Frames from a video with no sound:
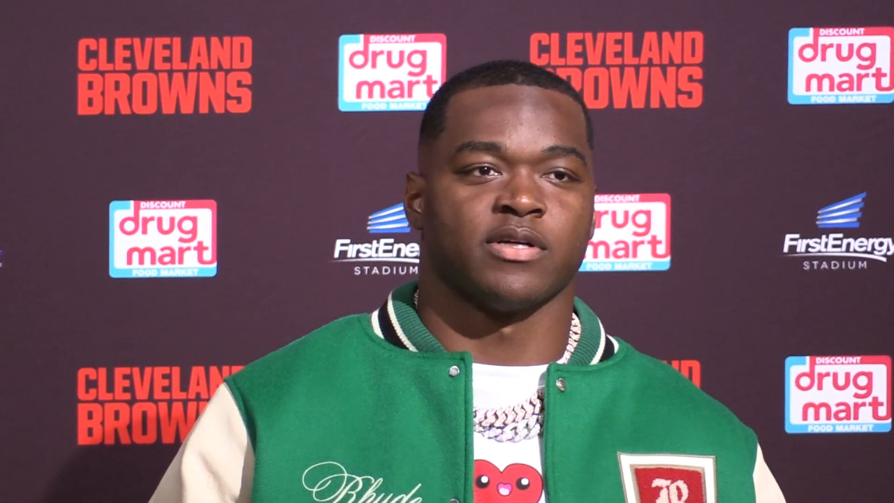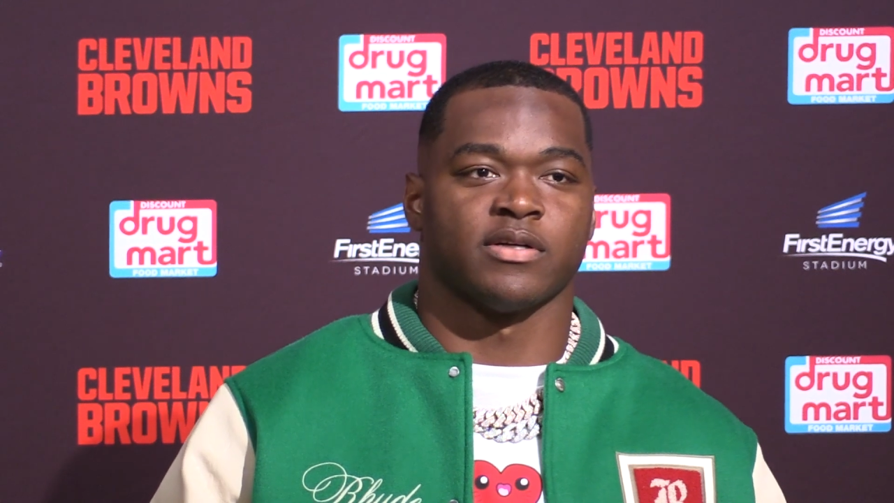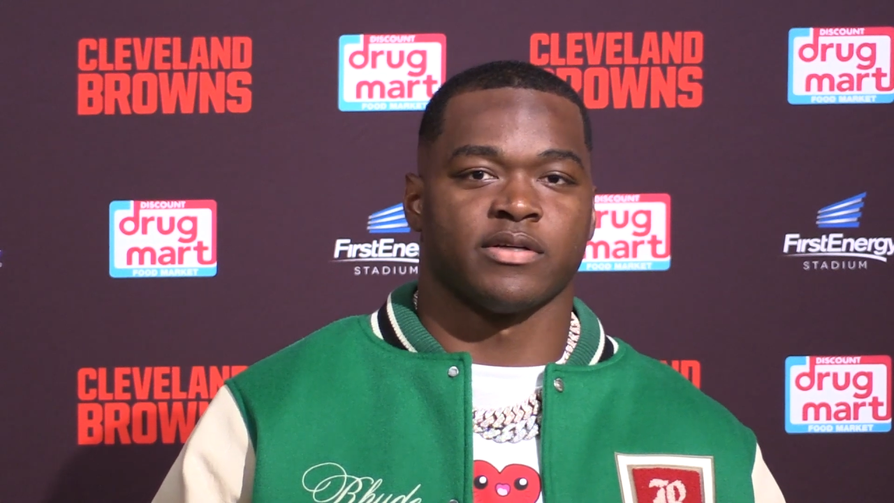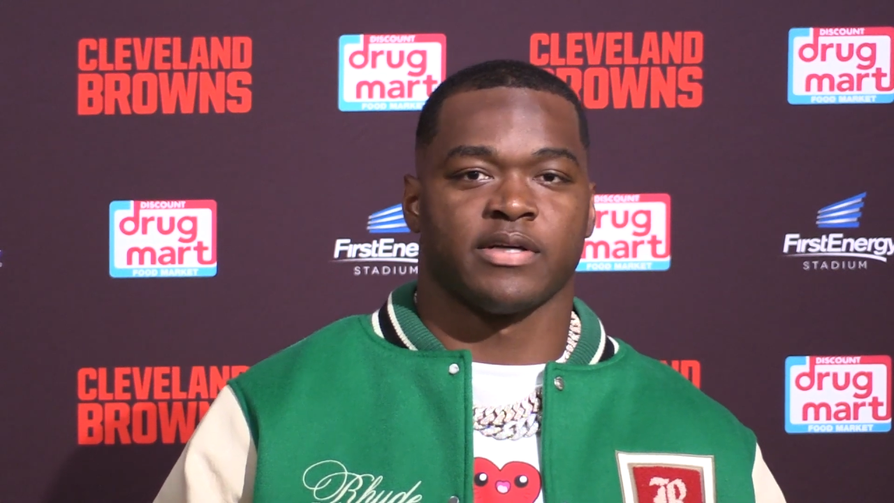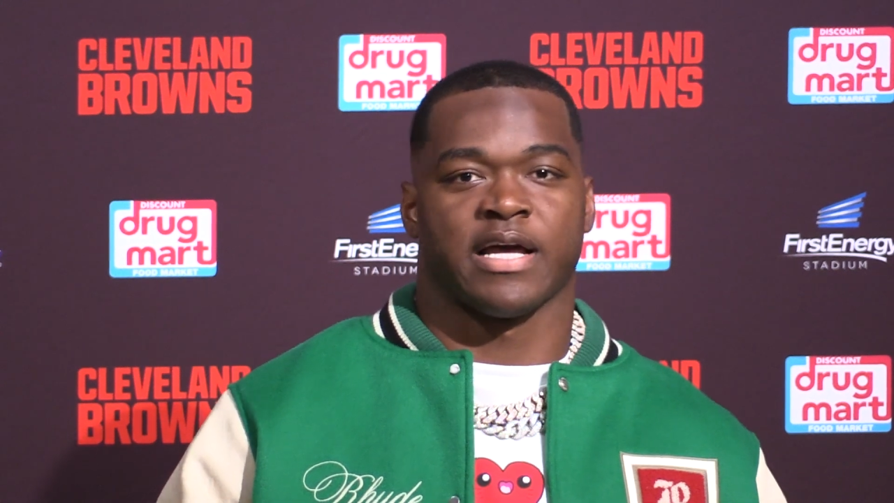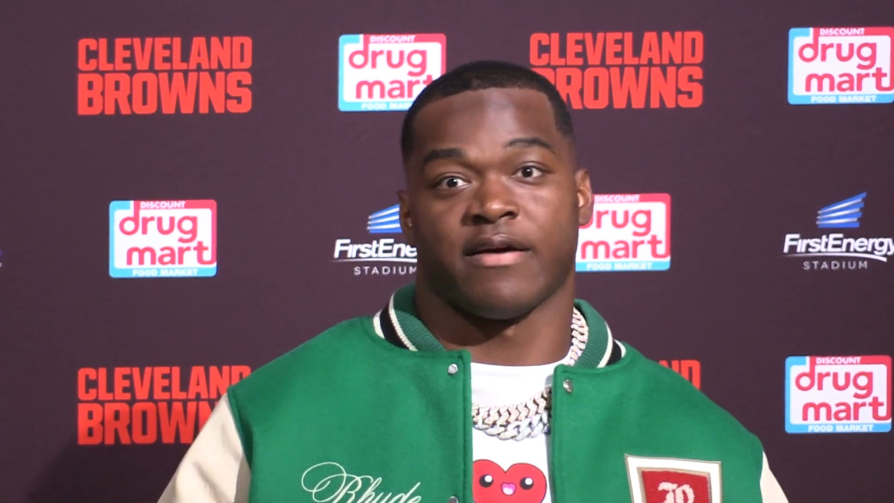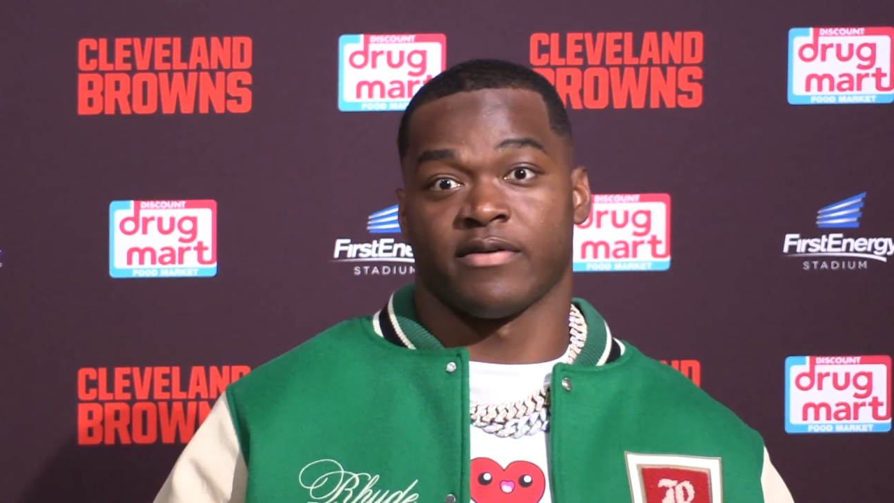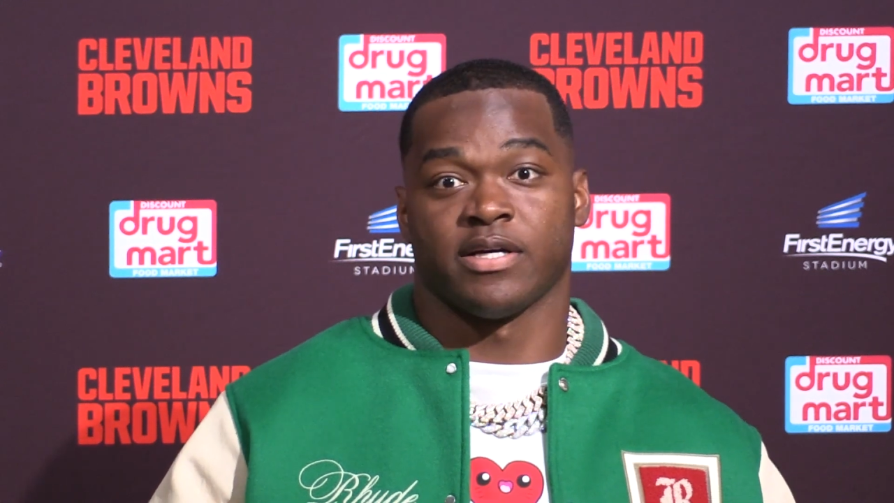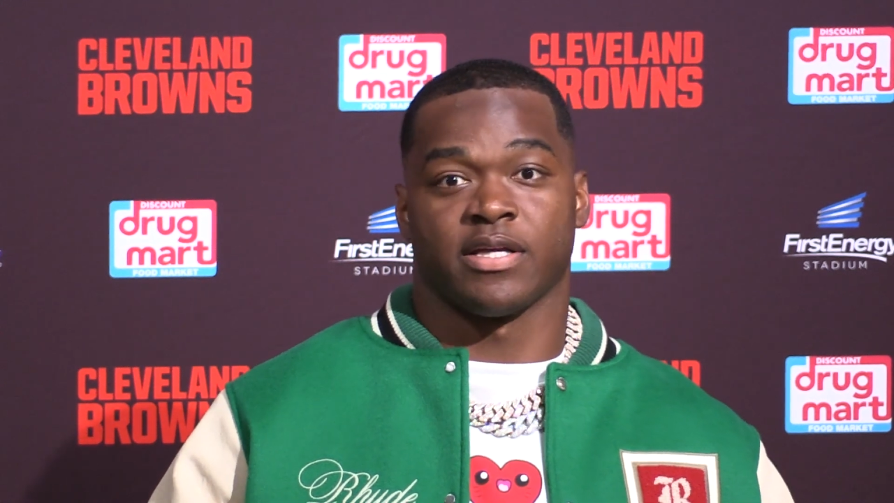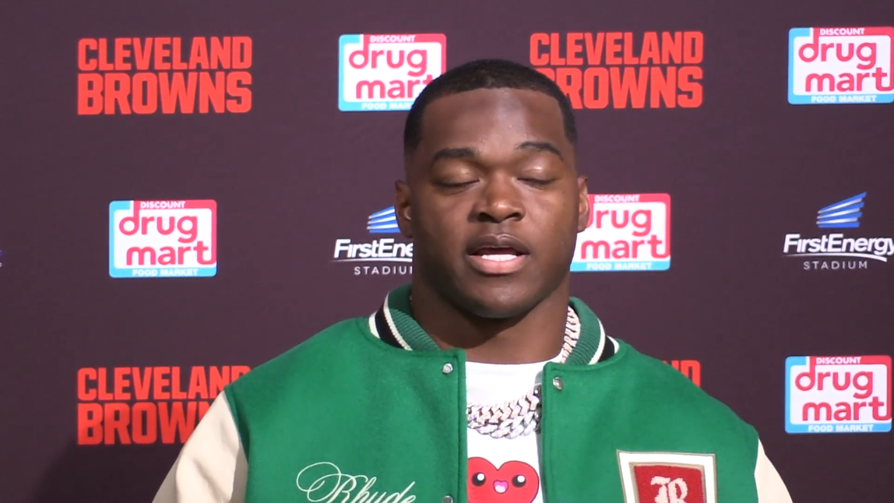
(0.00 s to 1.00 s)
to have a
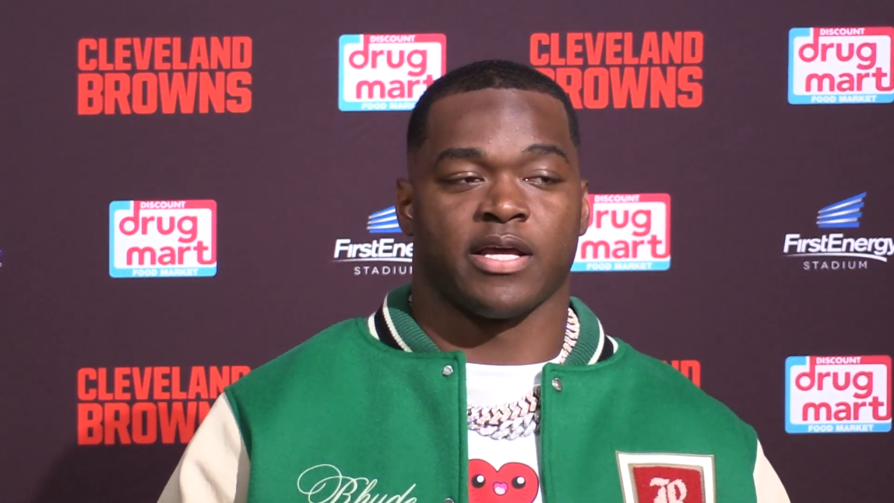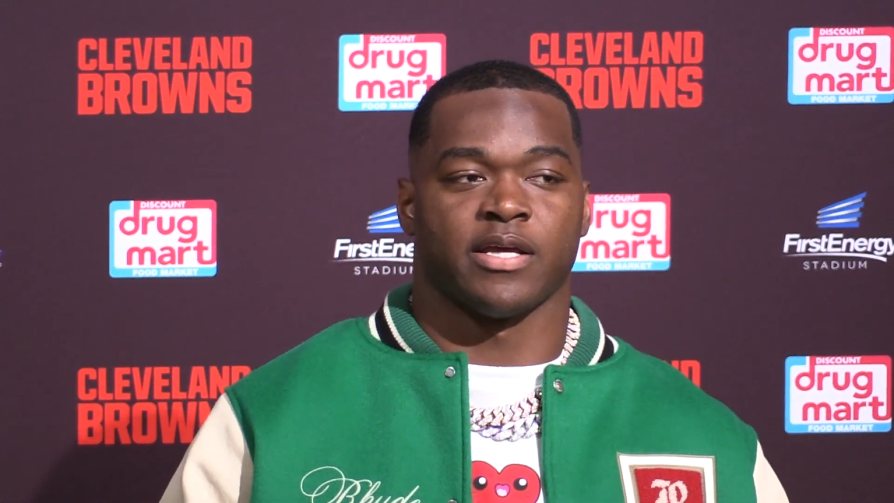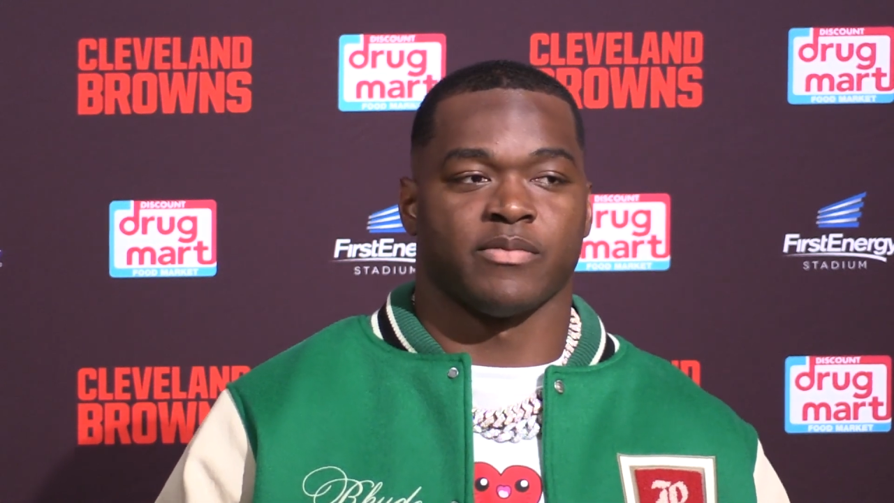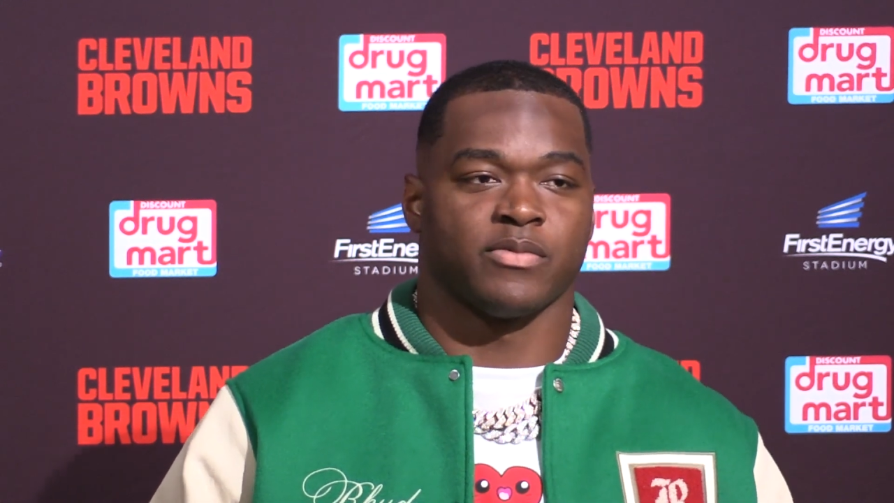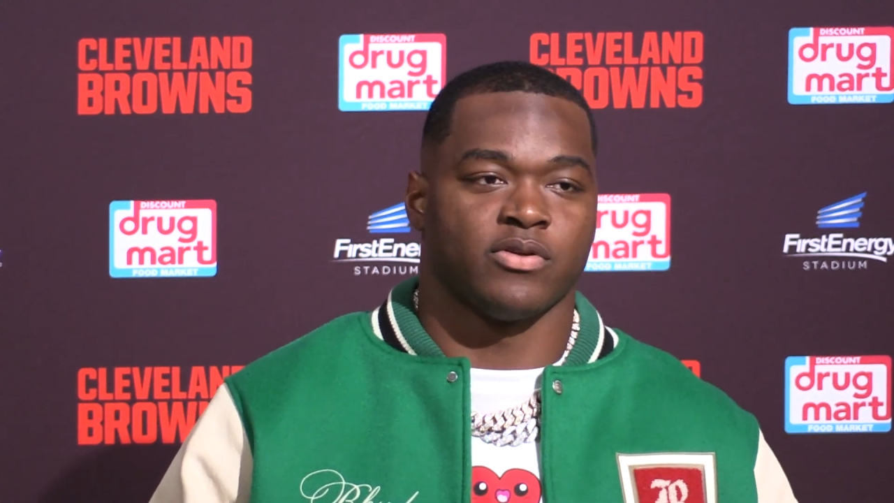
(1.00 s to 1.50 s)
good game,